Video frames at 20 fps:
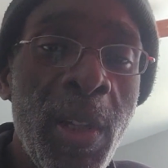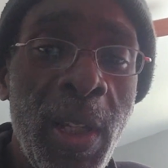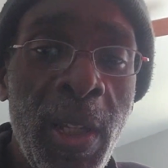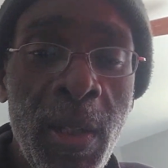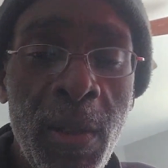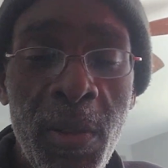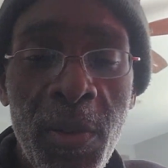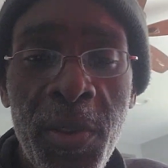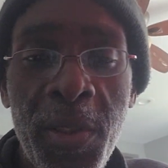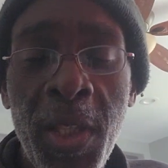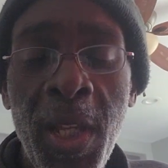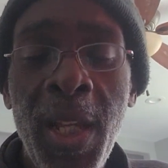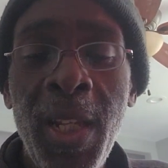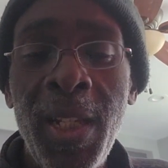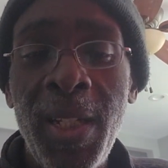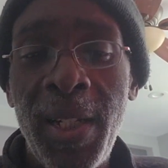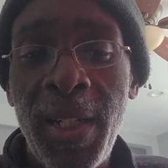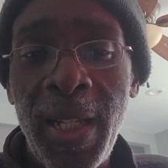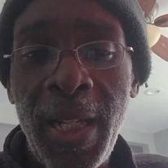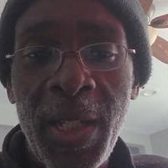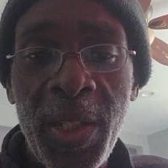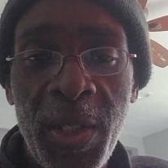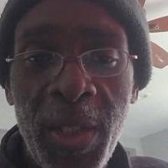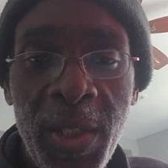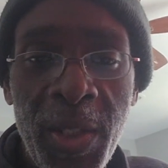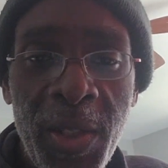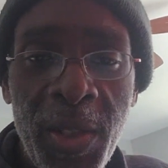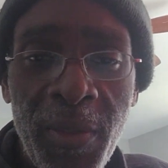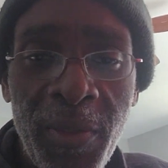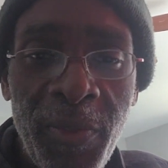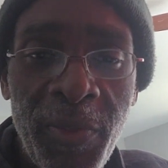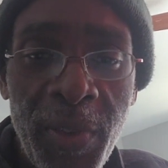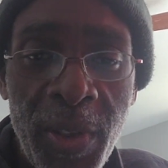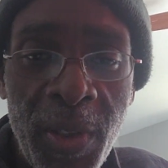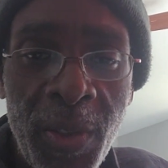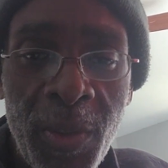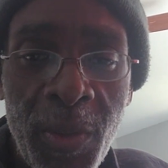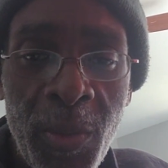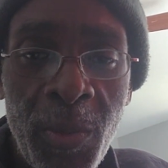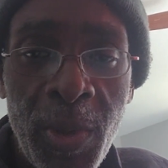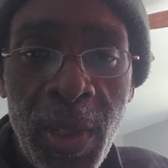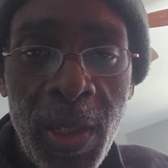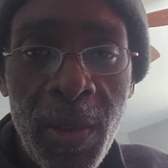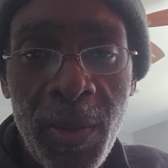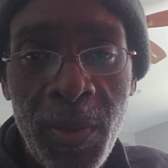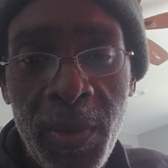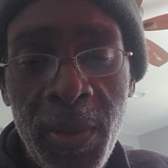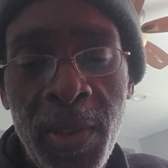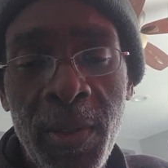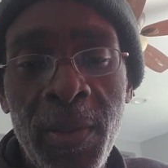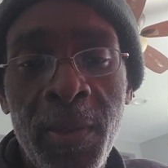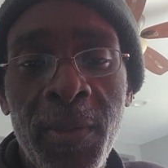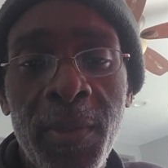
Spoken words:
health, not just your physical health.